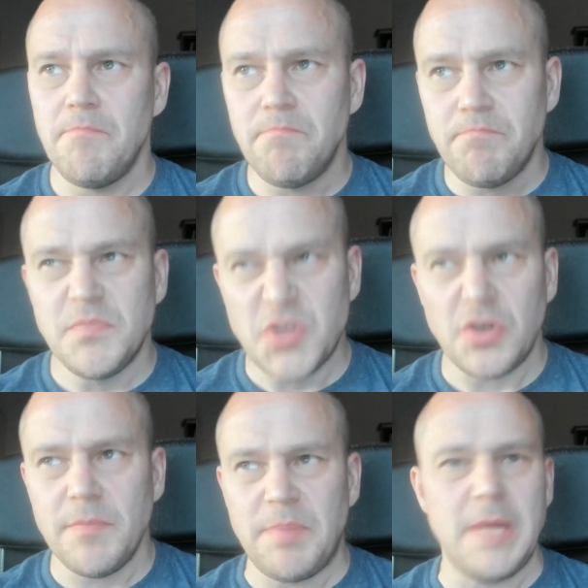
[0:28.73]

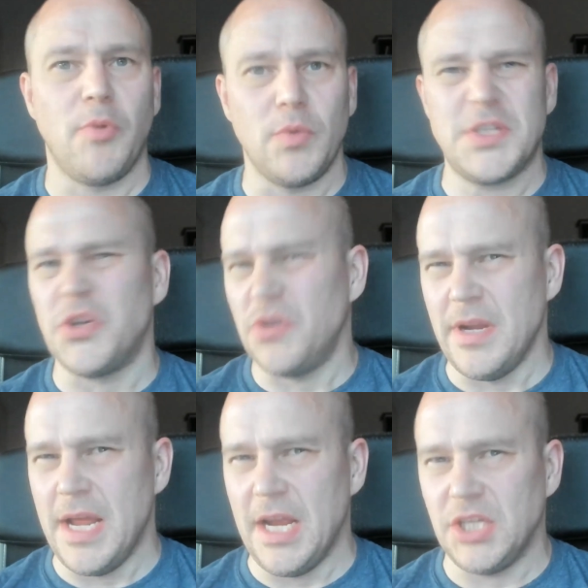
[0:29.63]
certain people with certain
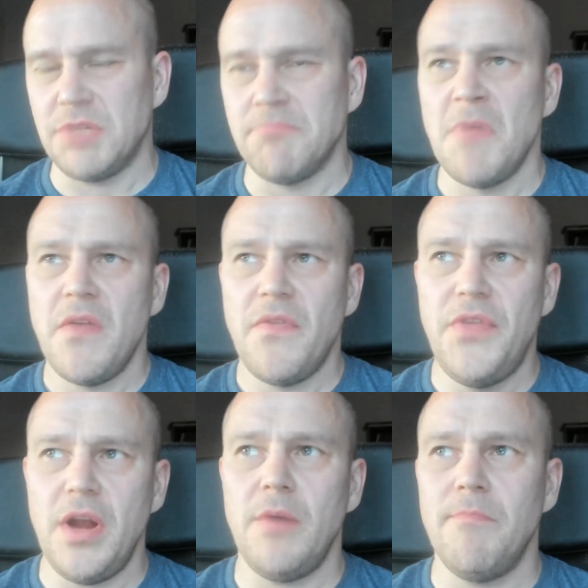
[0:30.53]
age,
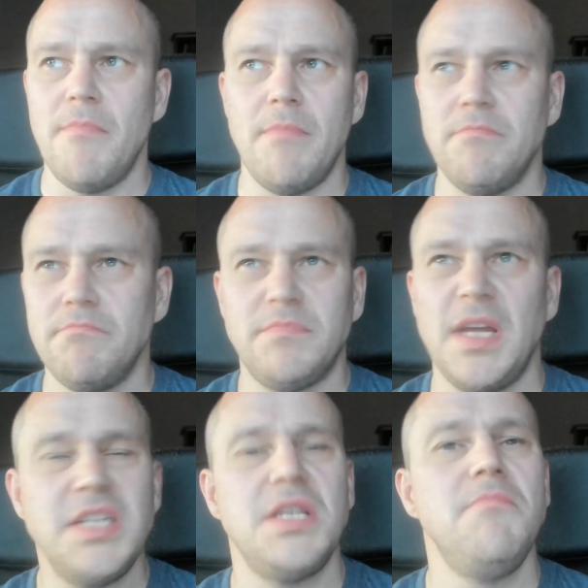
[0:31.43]
their
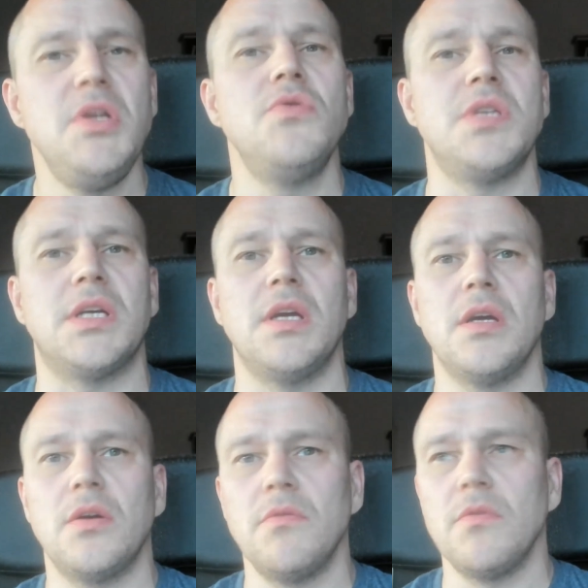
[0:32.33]
taste in music
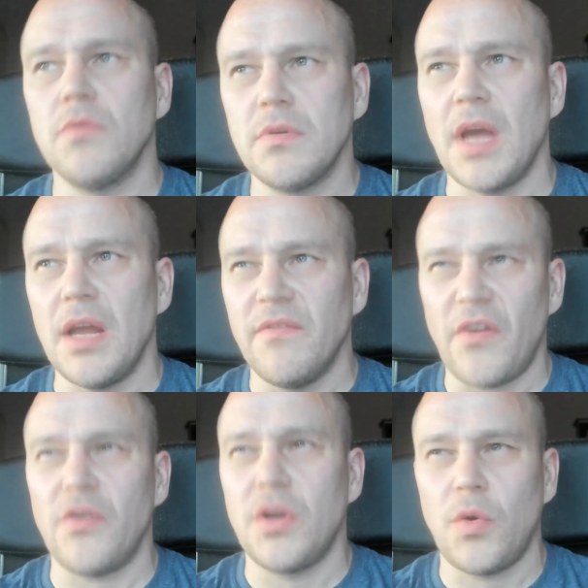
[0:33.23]
can
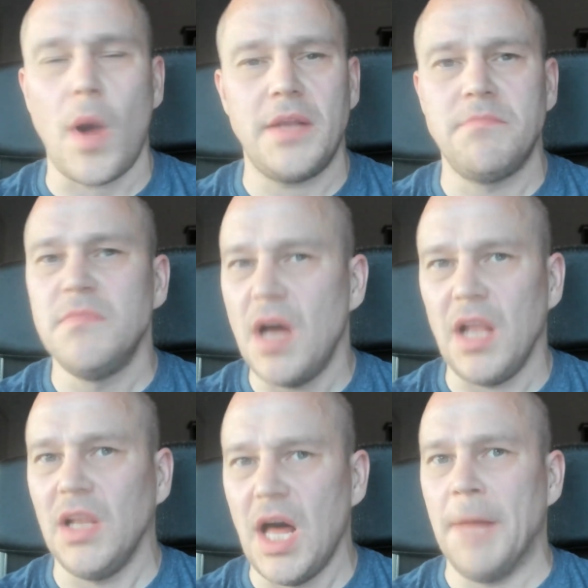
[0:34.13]
vary quite a
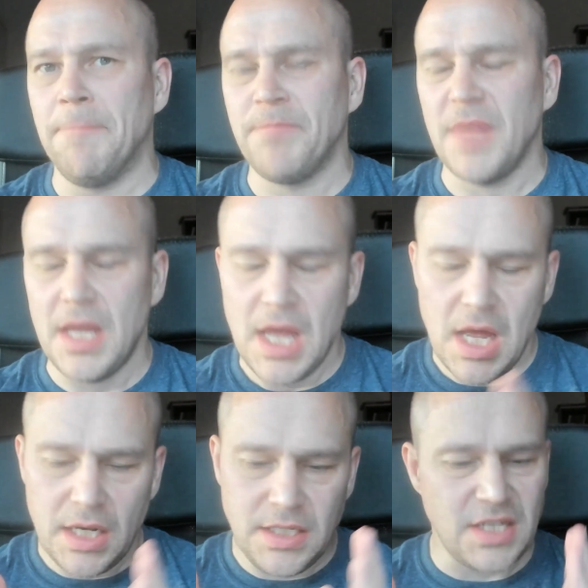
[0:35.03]
lot.
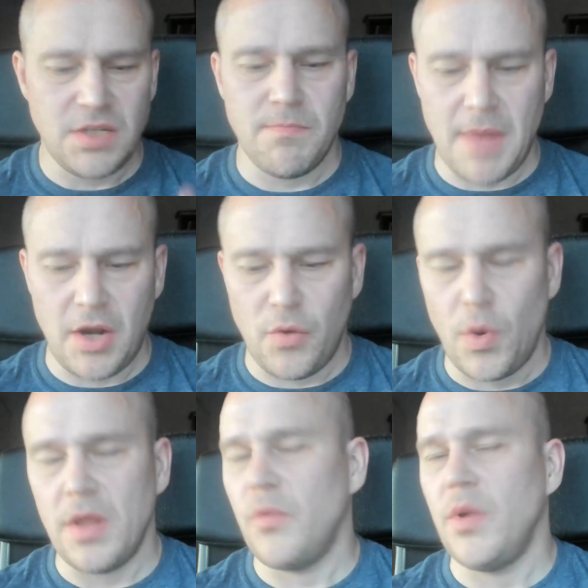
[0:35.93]
It doesn't matter
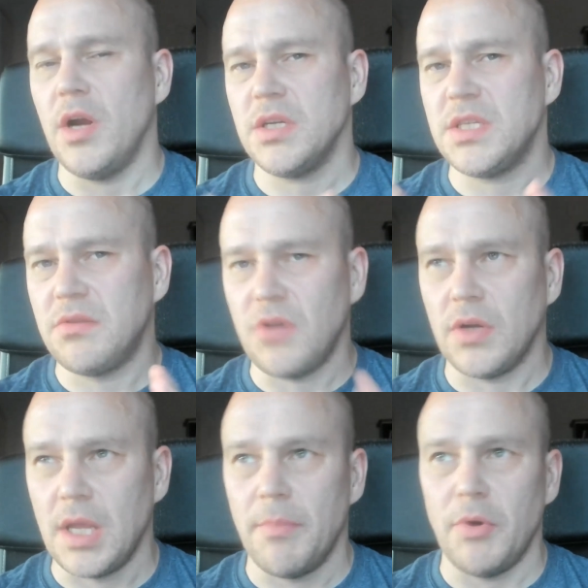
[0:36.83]
whether we are
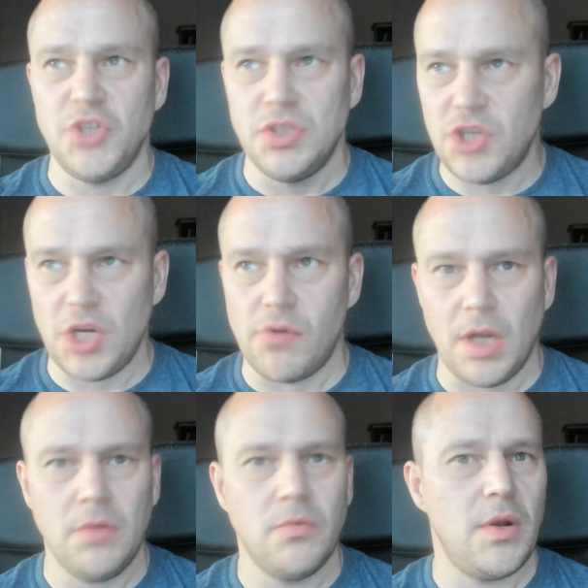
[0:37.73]
talking about in
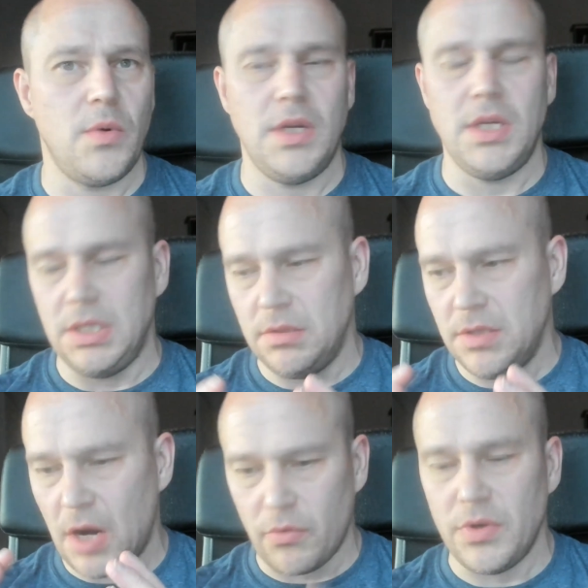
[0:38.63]
general, whether we
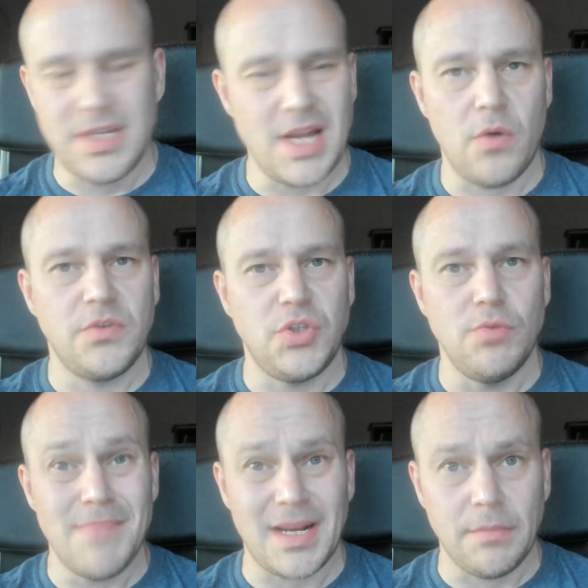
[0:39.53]
narrow it down to
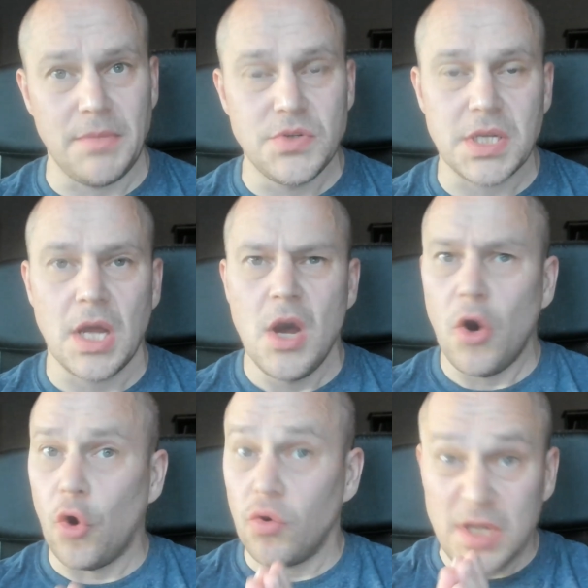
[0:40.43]
metal music
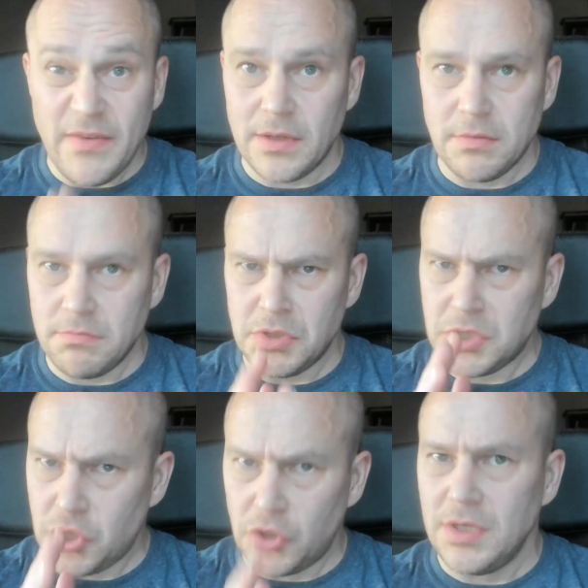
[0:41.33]
or even
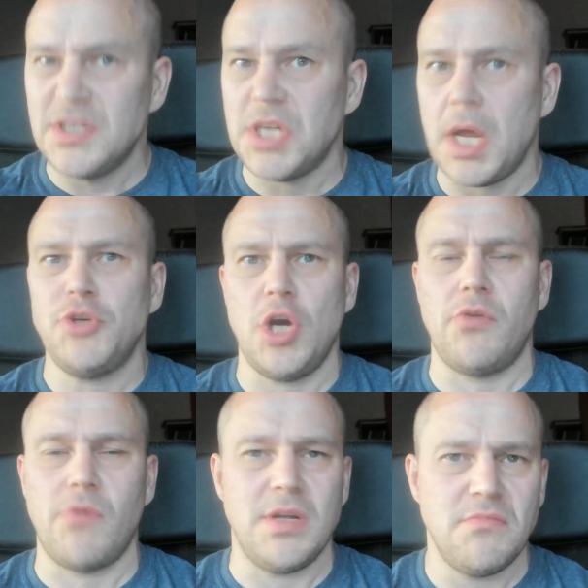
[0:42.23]
certain
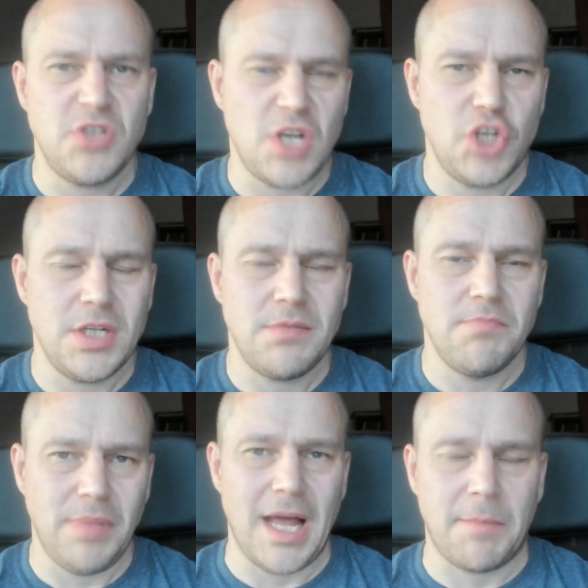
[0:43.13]
subgenre such as
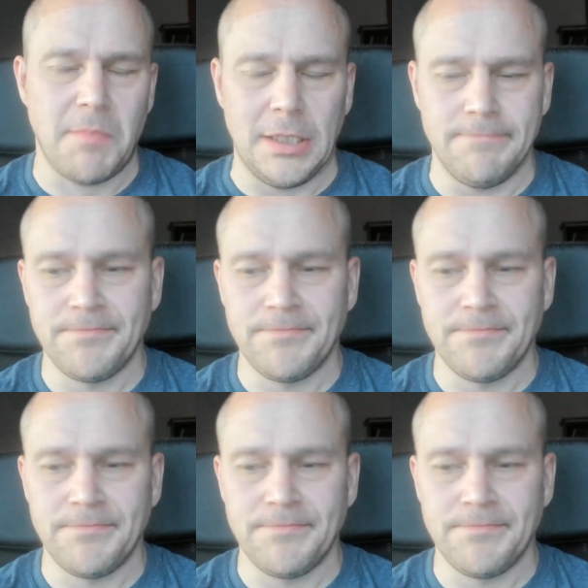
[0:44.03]
black metal.